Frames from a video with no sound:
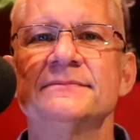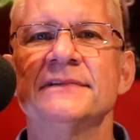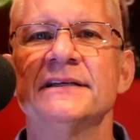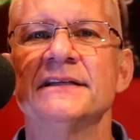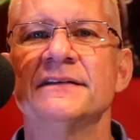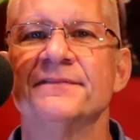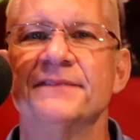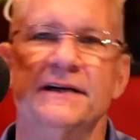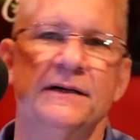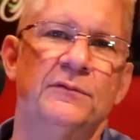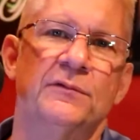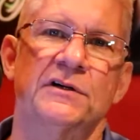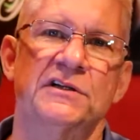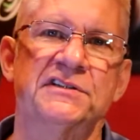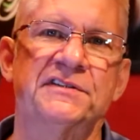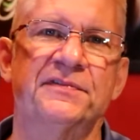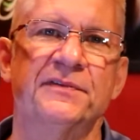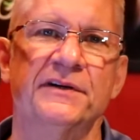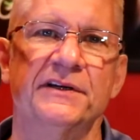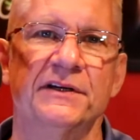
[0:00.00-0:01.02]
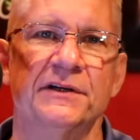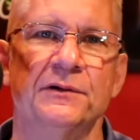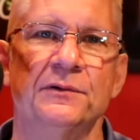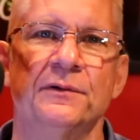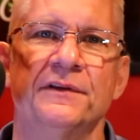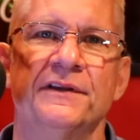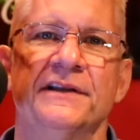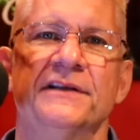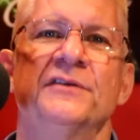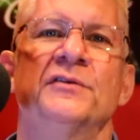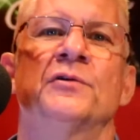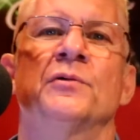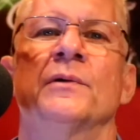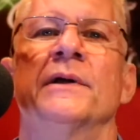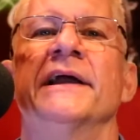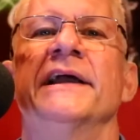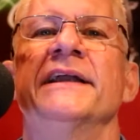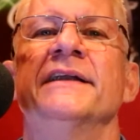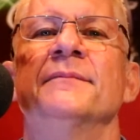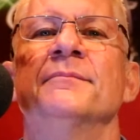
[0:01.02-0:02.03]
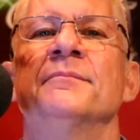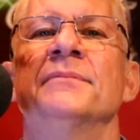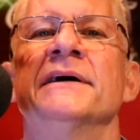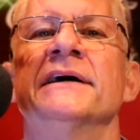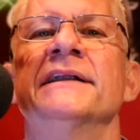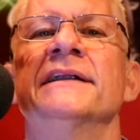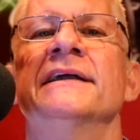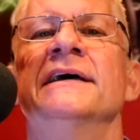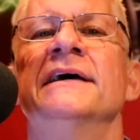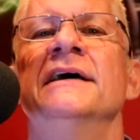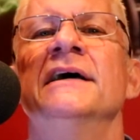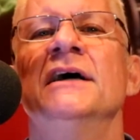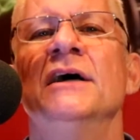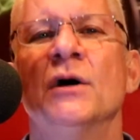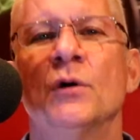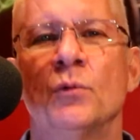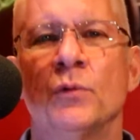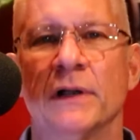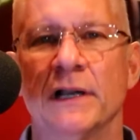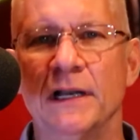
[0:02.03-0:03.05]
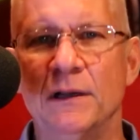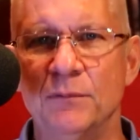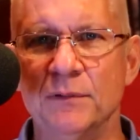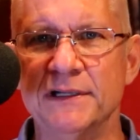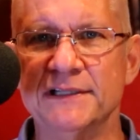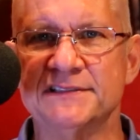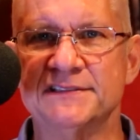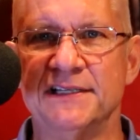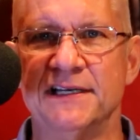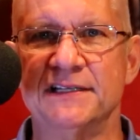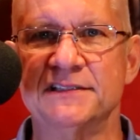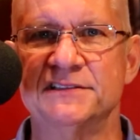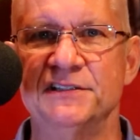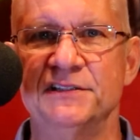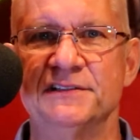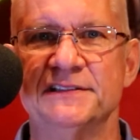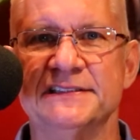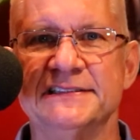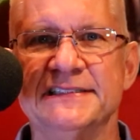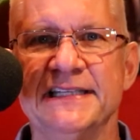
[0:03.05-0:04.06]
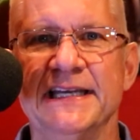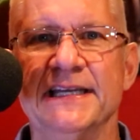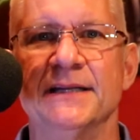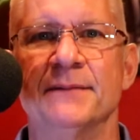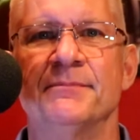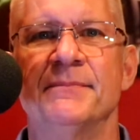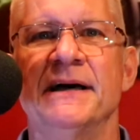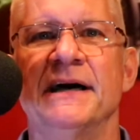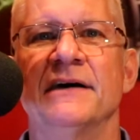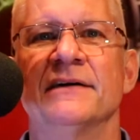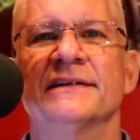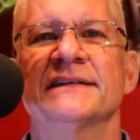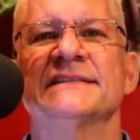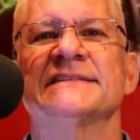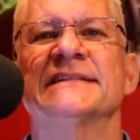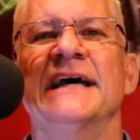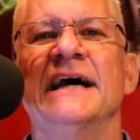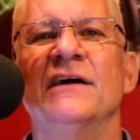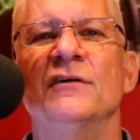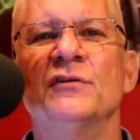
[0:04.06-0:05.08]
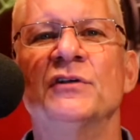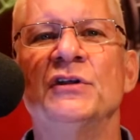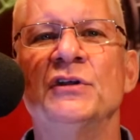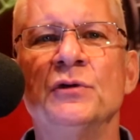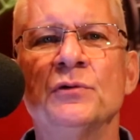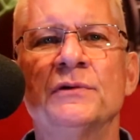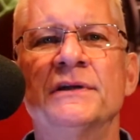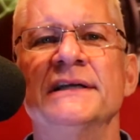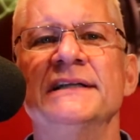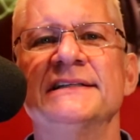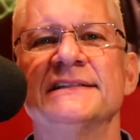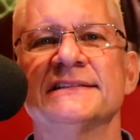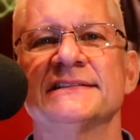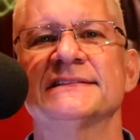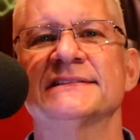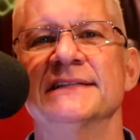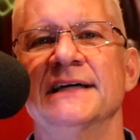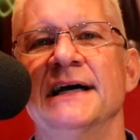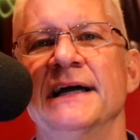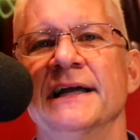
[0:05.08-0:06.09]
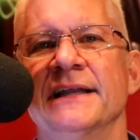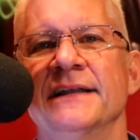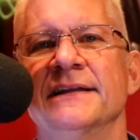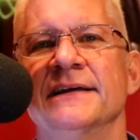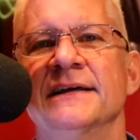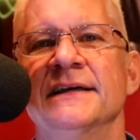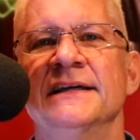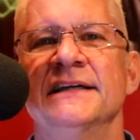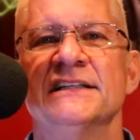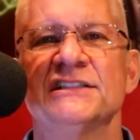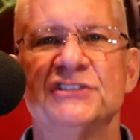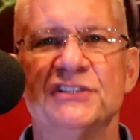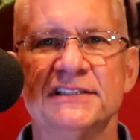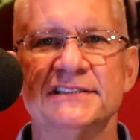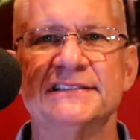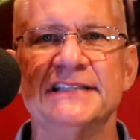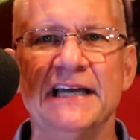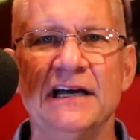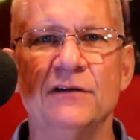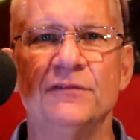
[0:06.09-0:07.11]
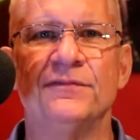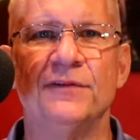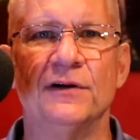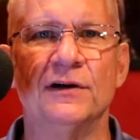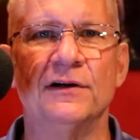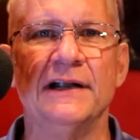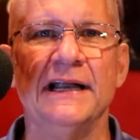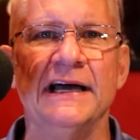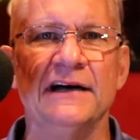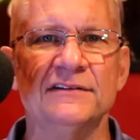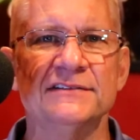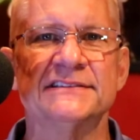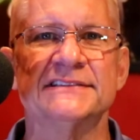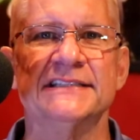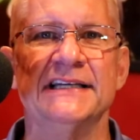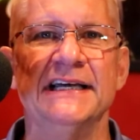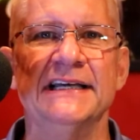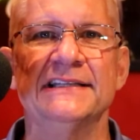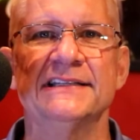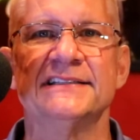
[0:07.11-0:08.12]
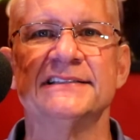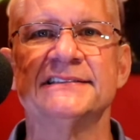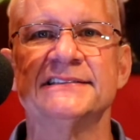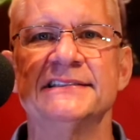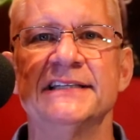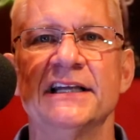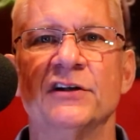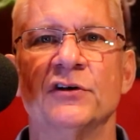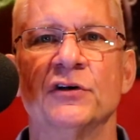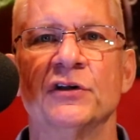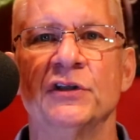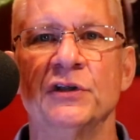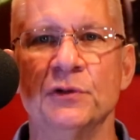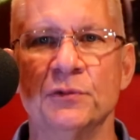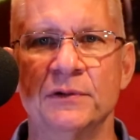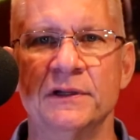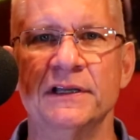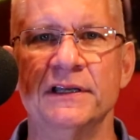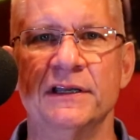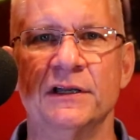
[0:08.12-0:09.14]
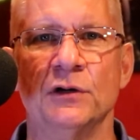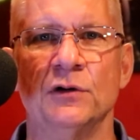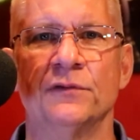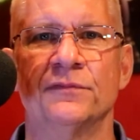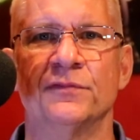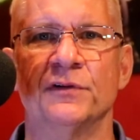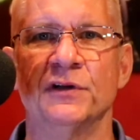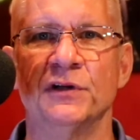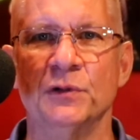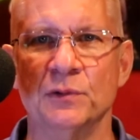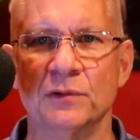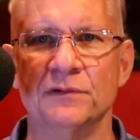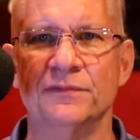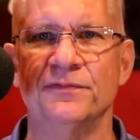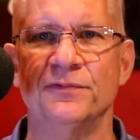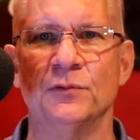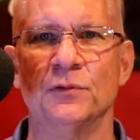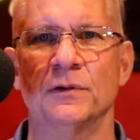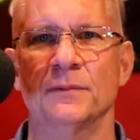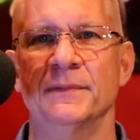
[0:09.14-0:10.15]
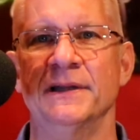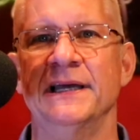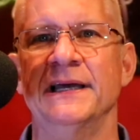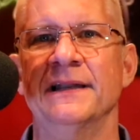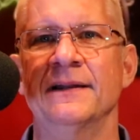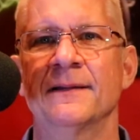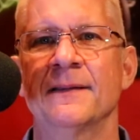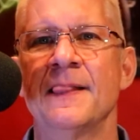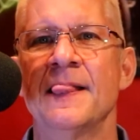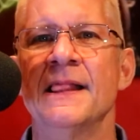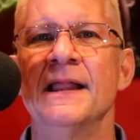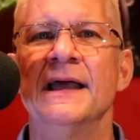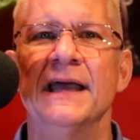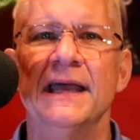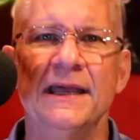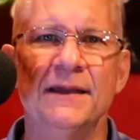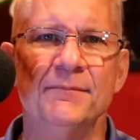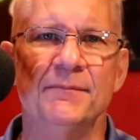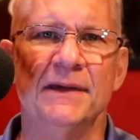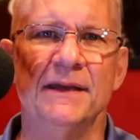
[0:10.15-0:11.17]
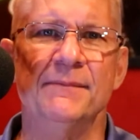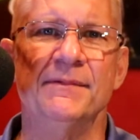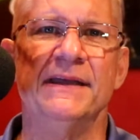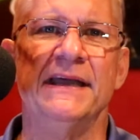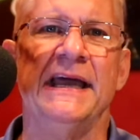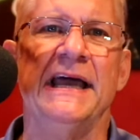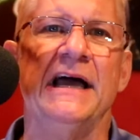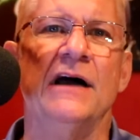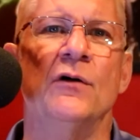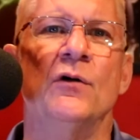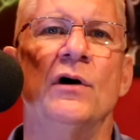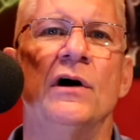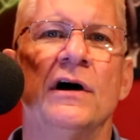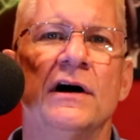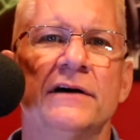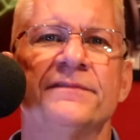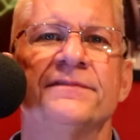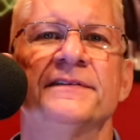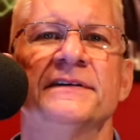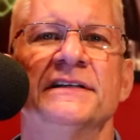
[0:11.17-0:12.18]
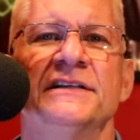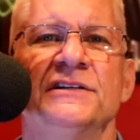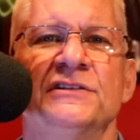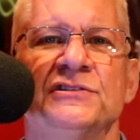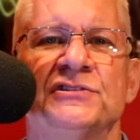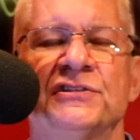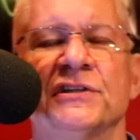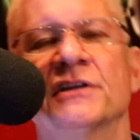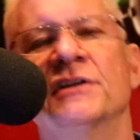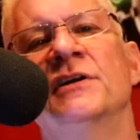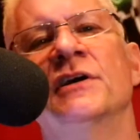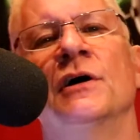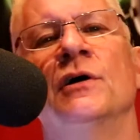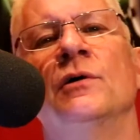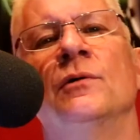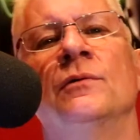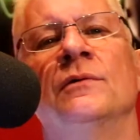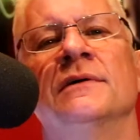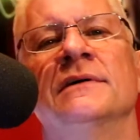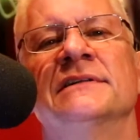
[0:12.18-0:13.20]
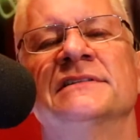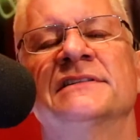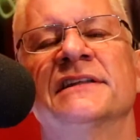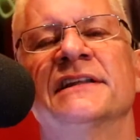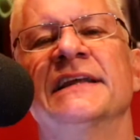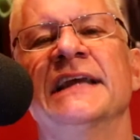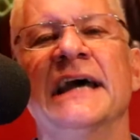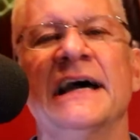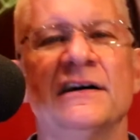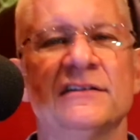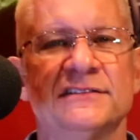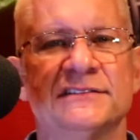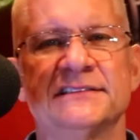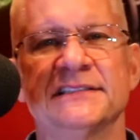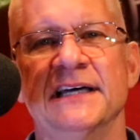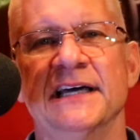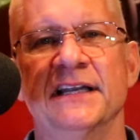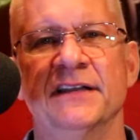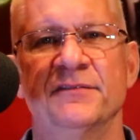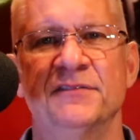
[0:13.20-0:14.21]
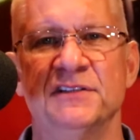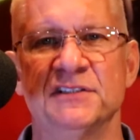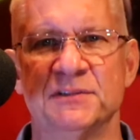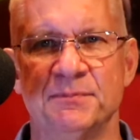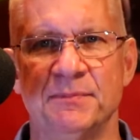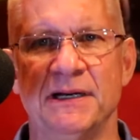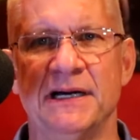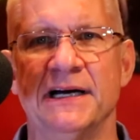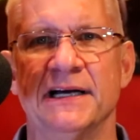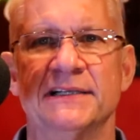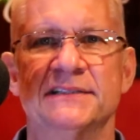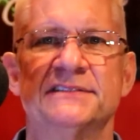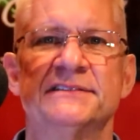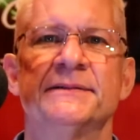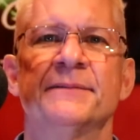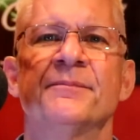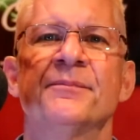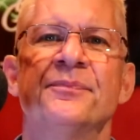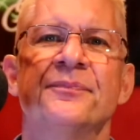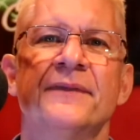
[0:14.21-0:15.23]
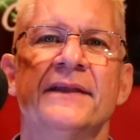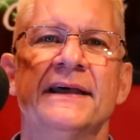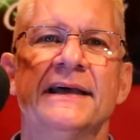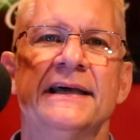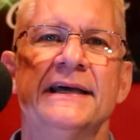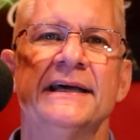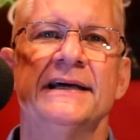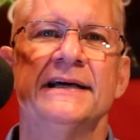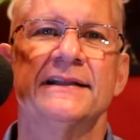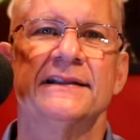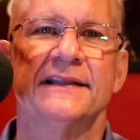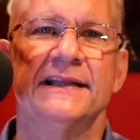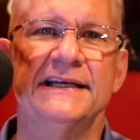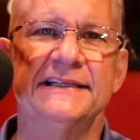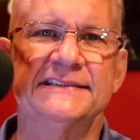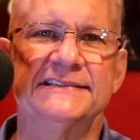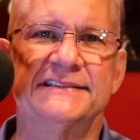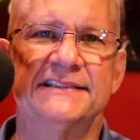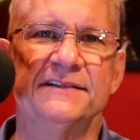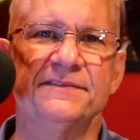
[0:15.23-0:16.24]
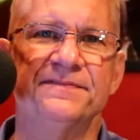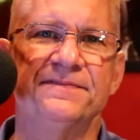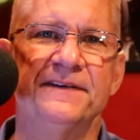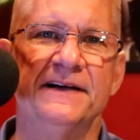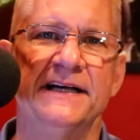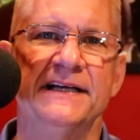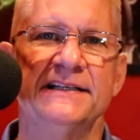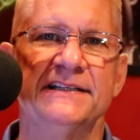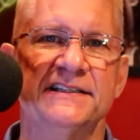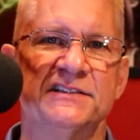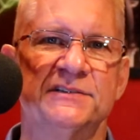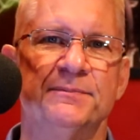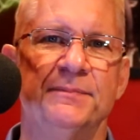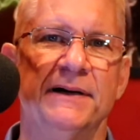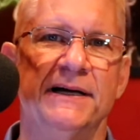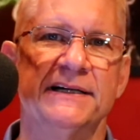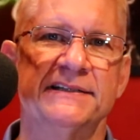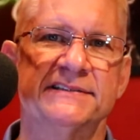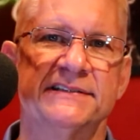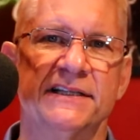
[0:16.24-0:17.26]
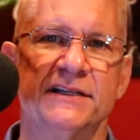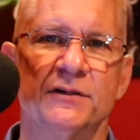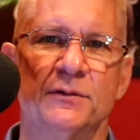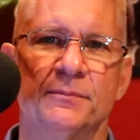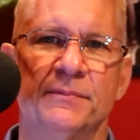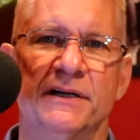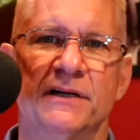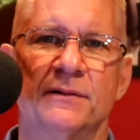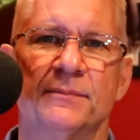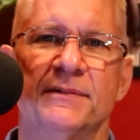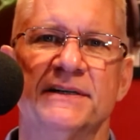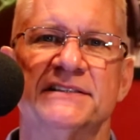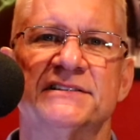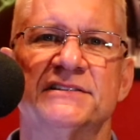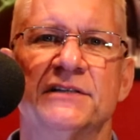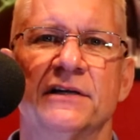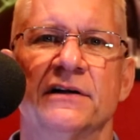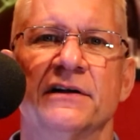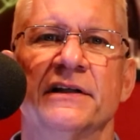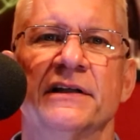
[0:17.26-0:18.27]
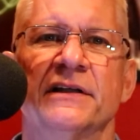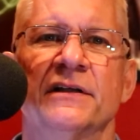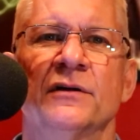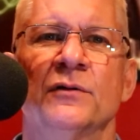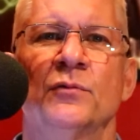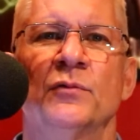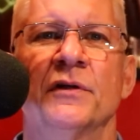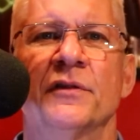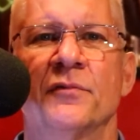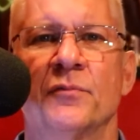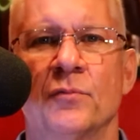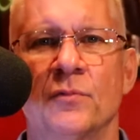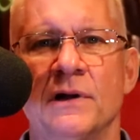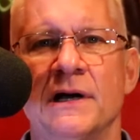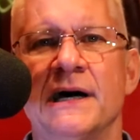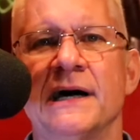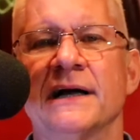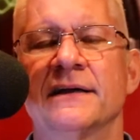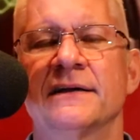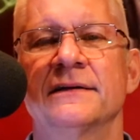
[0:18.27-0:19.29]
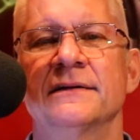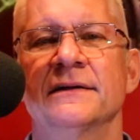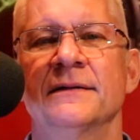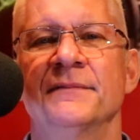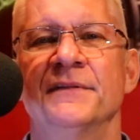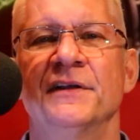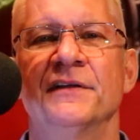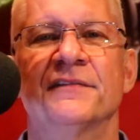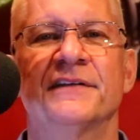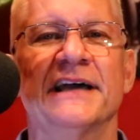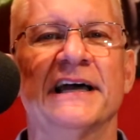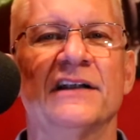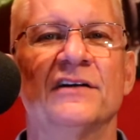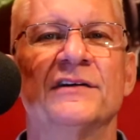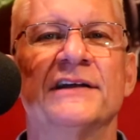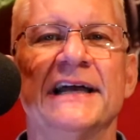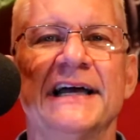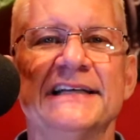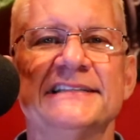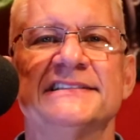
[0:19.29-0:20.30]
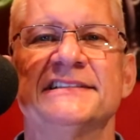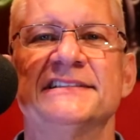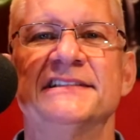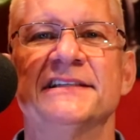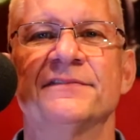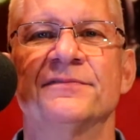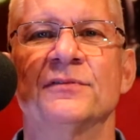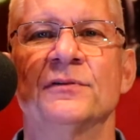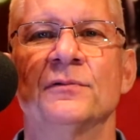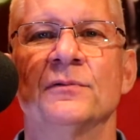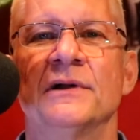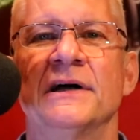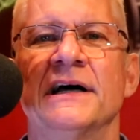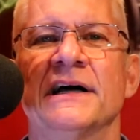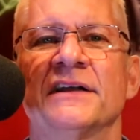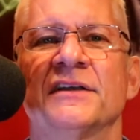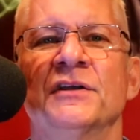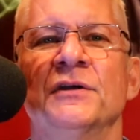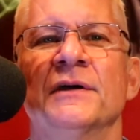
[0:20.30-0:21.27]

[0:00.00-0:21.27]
And if that works for you, then great. But what I want to talk to you today about is how you can decide just how far outside the center you can go for your format, and maybe how often you should go to the outside of this box. Let's define this box a little better by starting with rock. I mean, you've got all kinds of different rock.